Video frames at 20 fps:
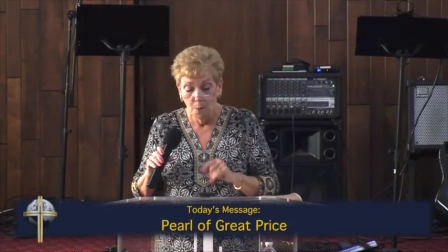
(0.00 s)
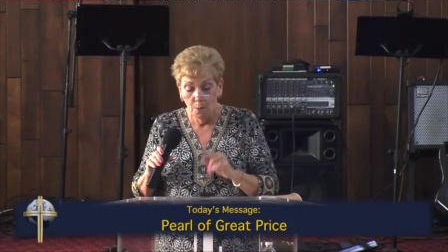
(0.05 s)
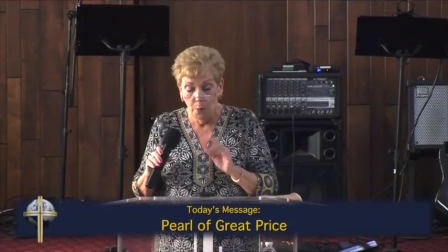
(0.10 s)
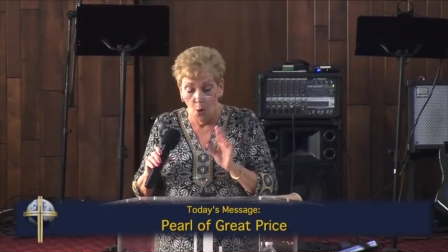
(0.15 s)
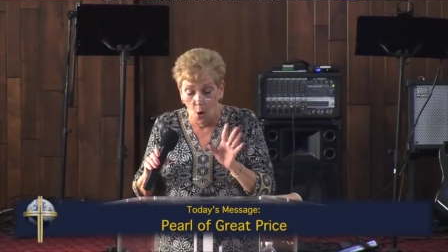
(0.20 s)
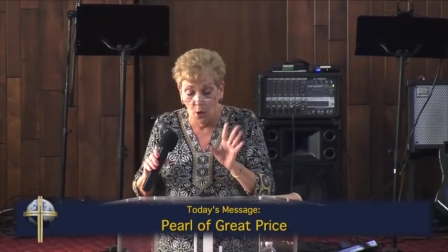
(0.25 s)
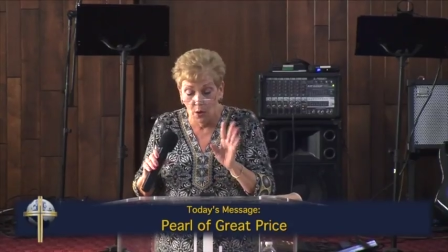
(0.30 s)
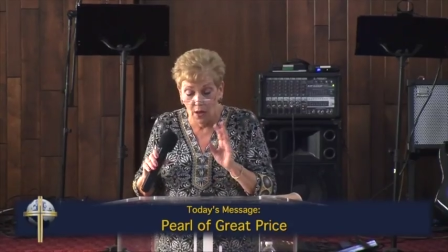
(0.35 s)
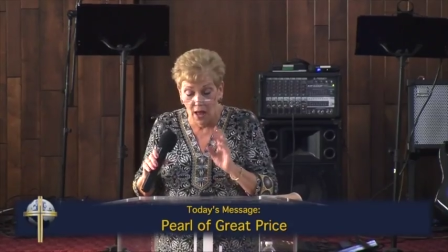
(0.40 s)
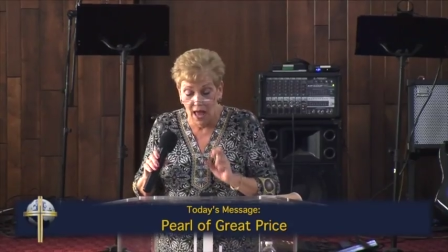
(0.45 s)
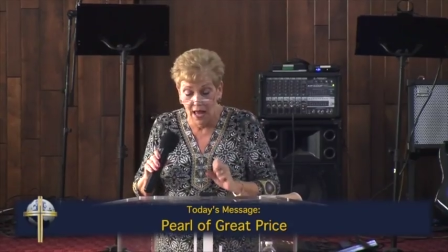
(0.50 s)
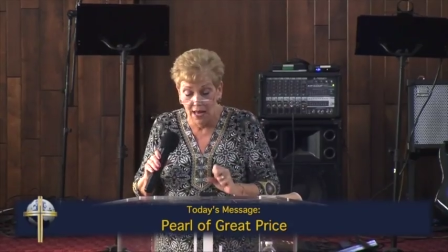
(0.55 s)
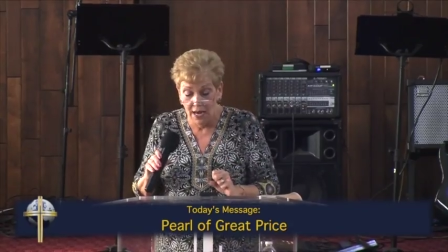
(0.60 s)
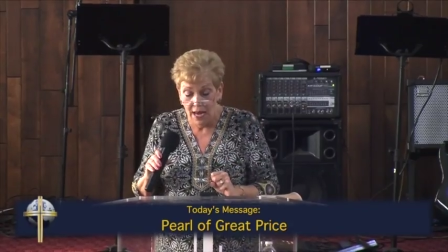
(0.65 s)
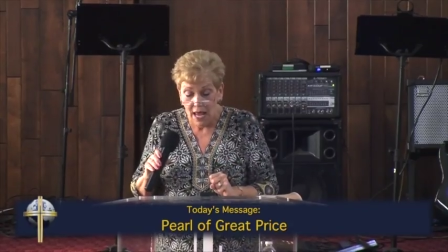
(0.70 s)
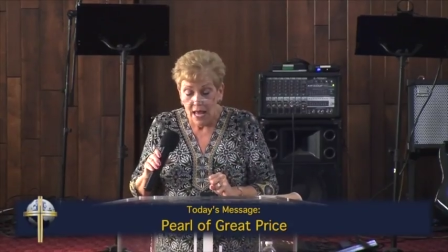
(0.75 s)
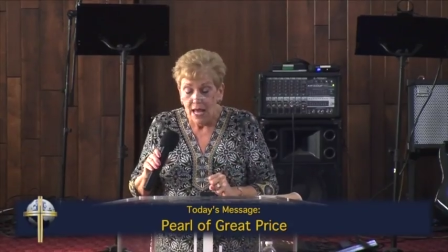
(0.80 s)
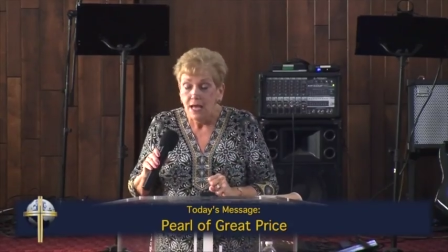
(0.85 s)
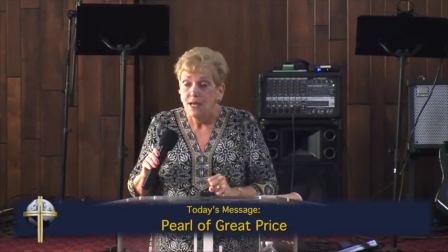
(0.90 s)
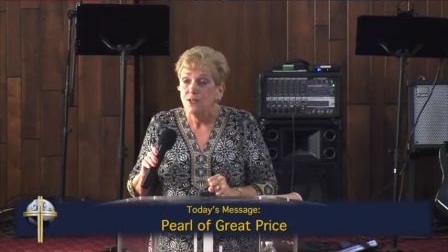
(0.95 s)
Paul,
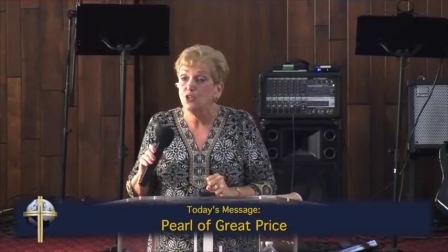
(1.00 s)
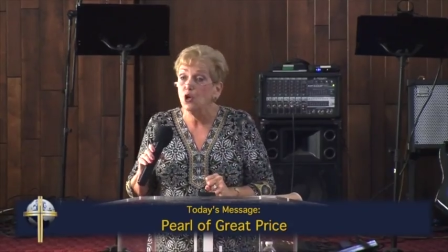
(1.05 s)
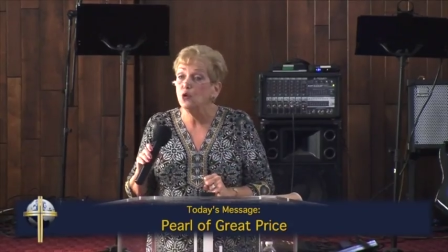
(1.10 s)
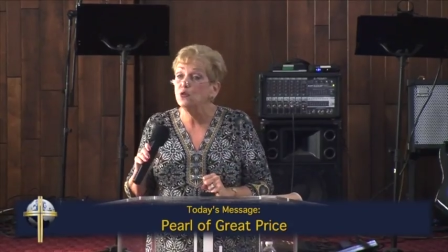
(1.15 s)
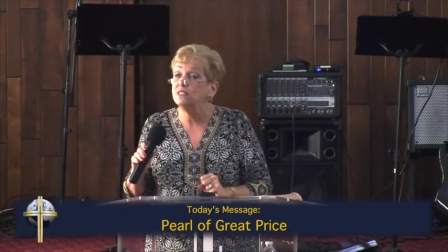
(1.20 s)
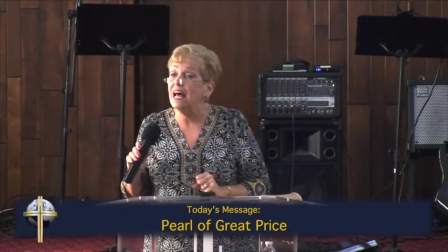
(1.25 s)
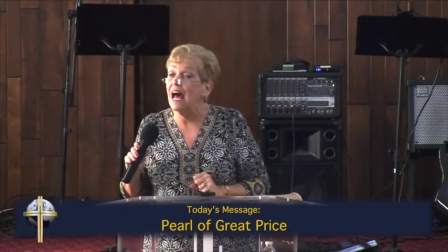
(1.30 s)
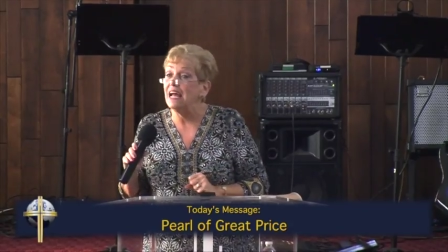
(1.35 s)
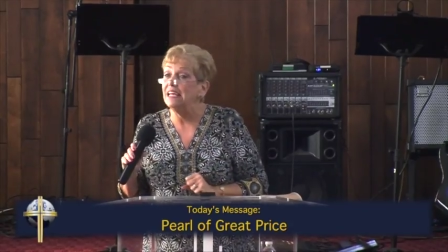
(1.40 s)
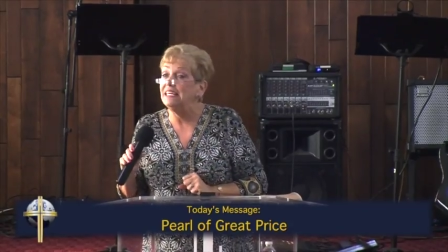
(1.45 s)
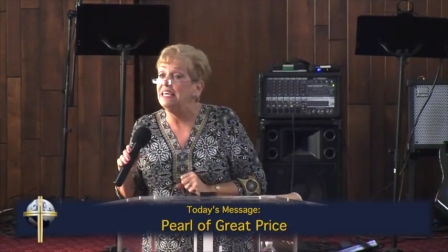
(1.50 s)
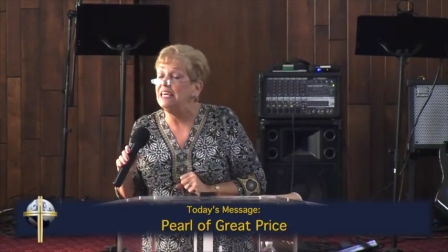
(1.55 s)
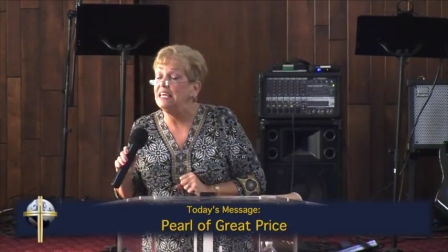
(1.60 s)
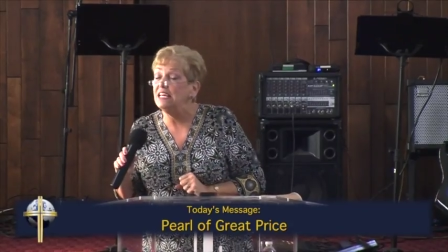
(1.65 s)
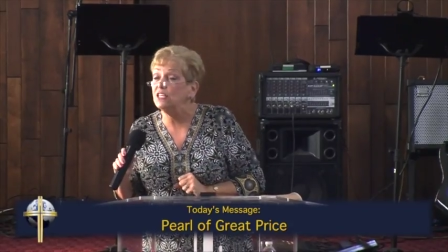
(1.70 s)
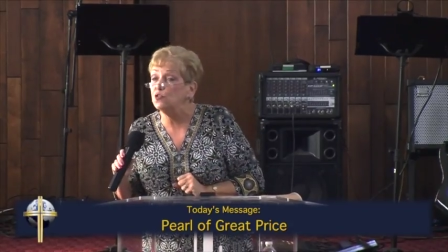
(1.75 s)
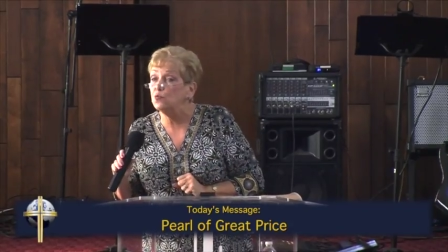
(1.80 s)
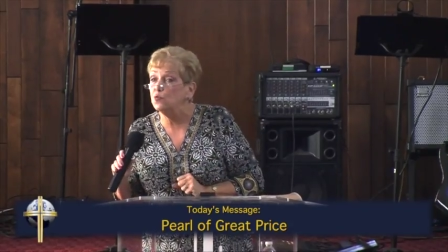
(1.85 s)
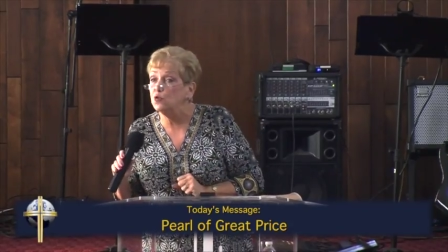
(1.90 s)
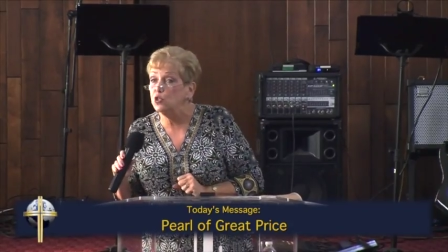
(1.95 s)
and so
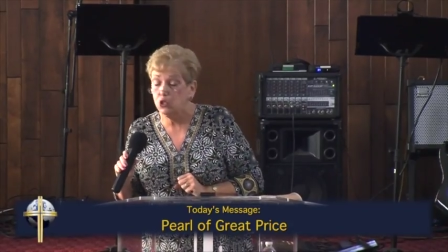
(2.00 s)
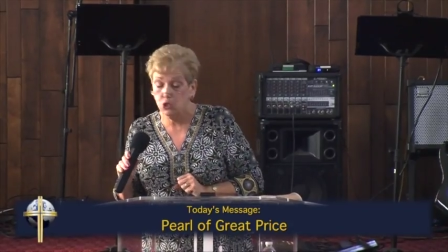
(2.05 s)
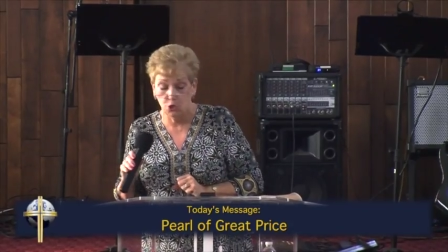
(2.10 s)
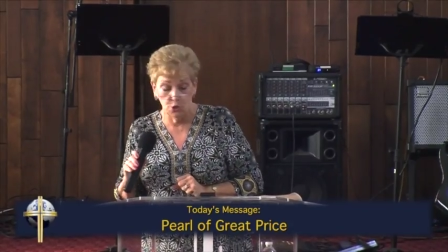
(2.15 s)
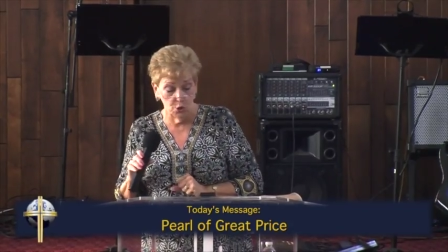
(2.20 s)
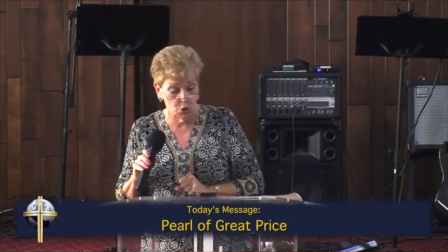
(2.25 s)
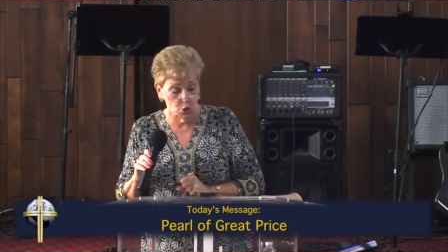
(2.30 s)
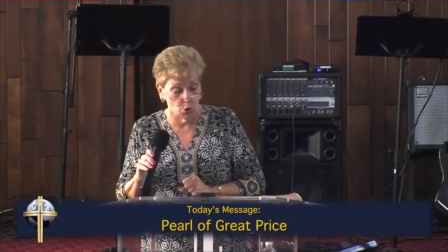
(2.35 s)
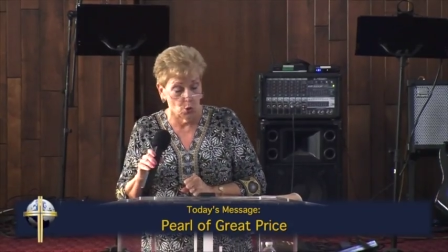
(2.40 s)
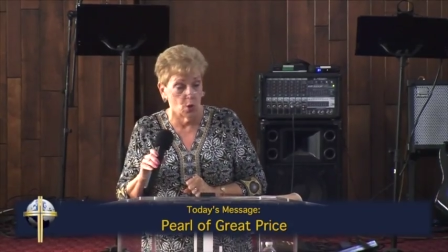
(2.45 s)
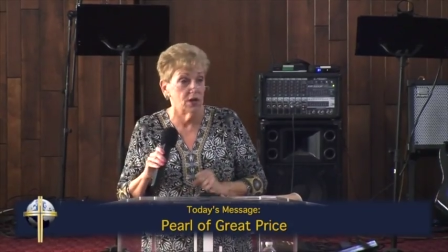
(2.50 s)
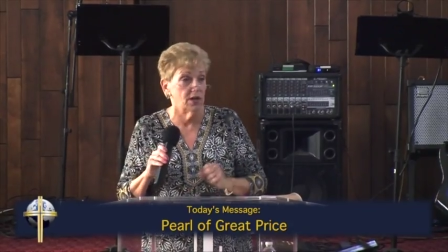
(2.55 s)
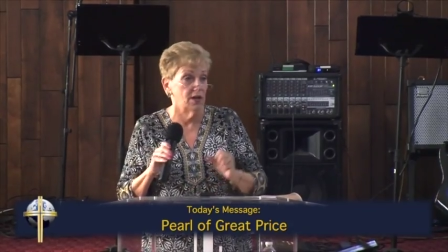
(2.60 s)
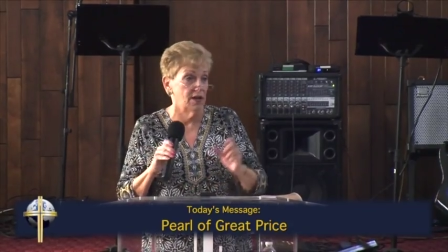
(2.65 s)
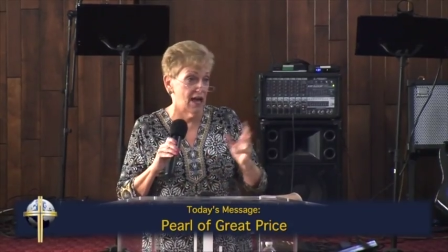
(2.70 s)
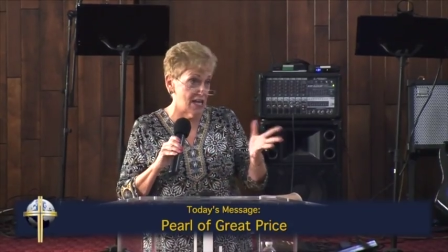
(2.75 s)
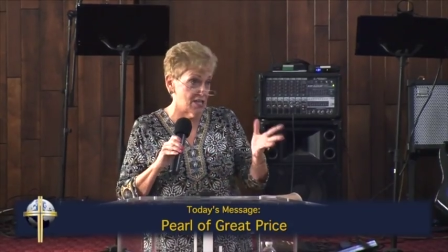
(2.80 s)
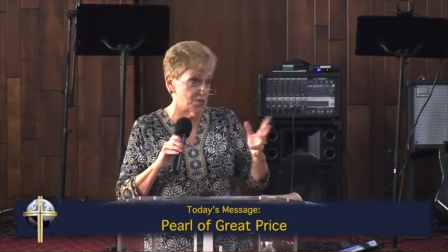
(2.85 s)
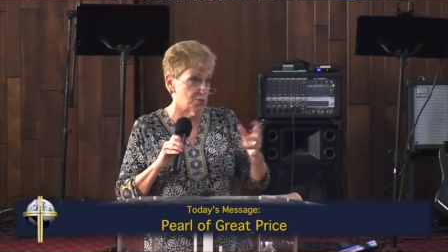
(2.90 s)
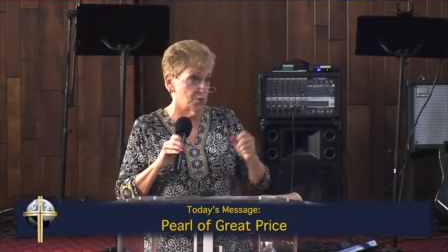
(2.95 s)
Zacchaeus was too short and
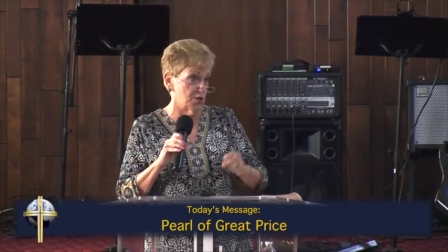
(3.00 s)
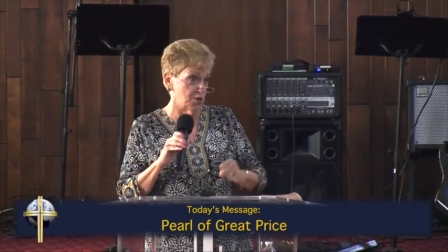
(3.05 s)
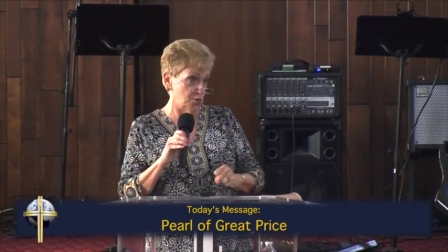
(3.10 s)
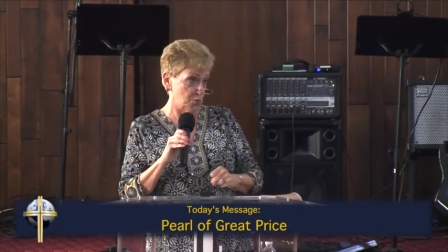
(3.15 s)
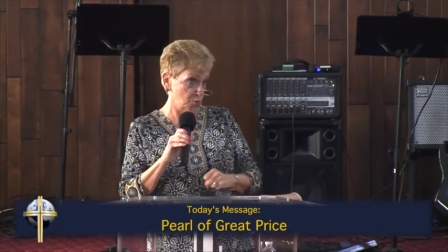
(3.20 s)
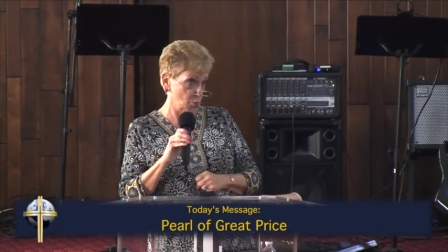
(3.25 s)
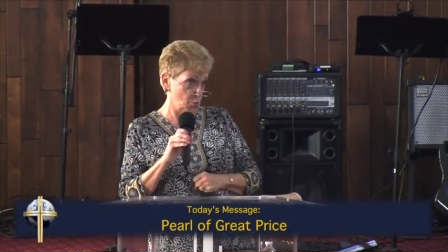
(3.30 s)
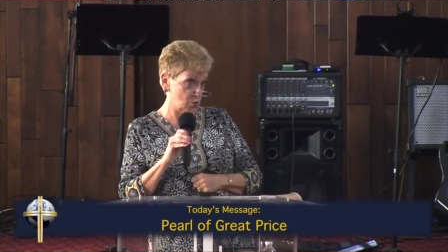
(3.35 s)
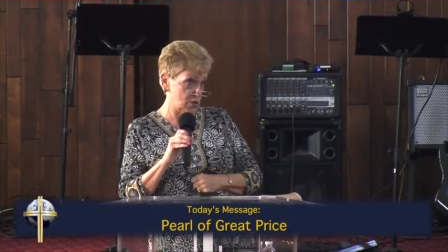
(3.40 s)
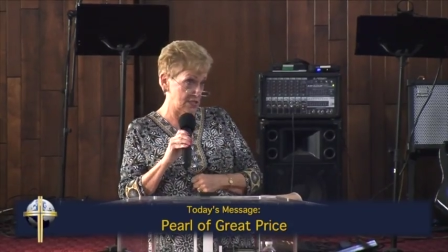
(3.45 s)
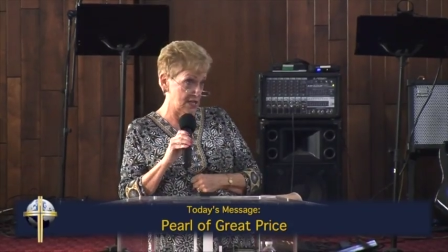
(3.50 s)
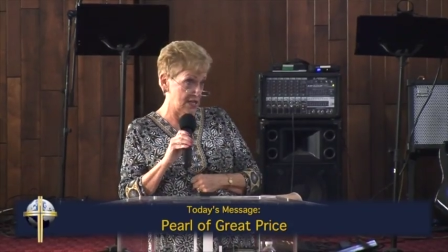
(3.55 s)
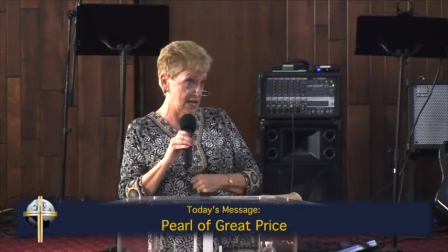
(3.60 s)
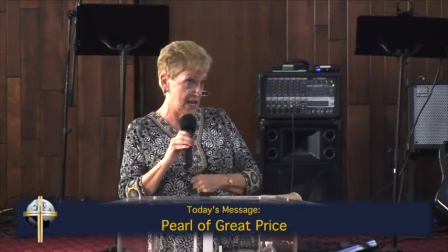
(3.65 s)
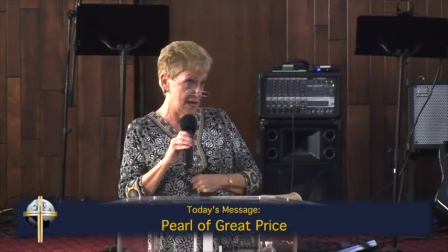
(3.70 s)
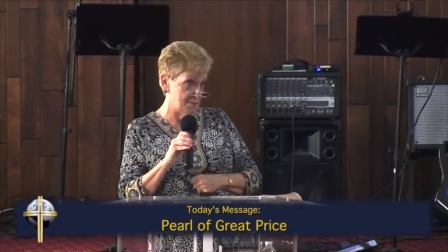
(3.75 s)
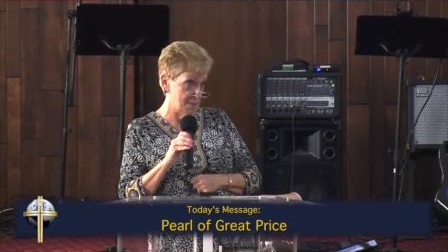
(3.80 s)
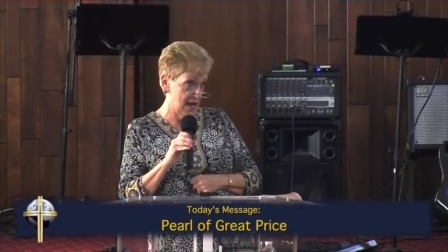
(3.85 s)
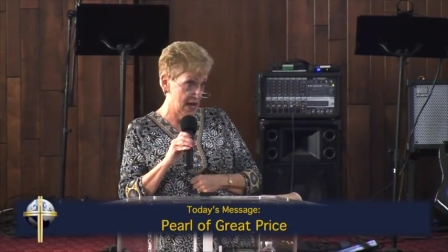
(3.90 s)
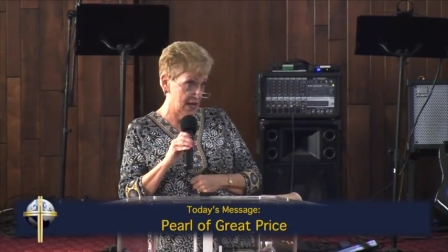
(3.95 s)
Lazarus was a
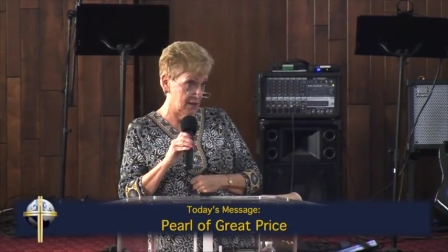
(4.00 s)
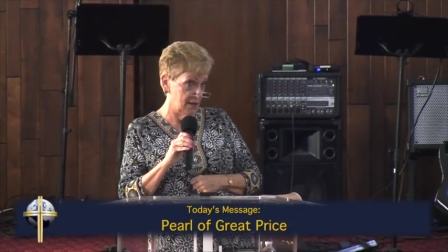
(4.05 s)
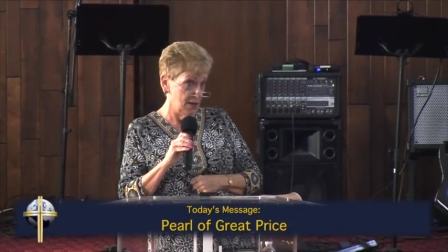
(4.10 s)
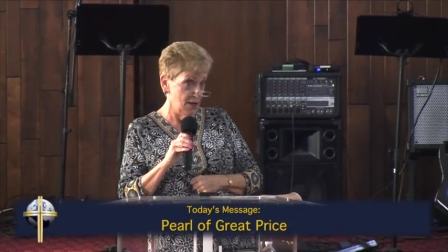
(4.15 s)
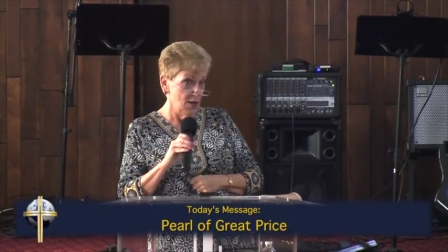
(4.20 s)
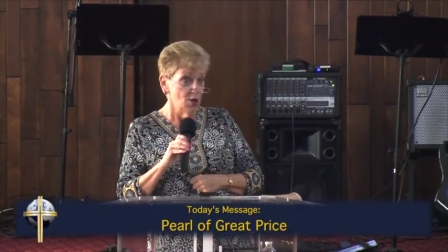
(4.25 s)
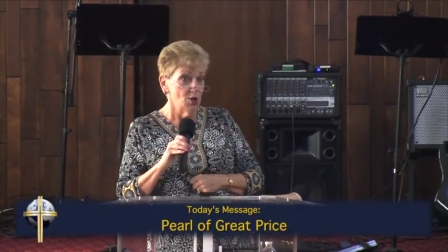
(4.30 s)
dead man.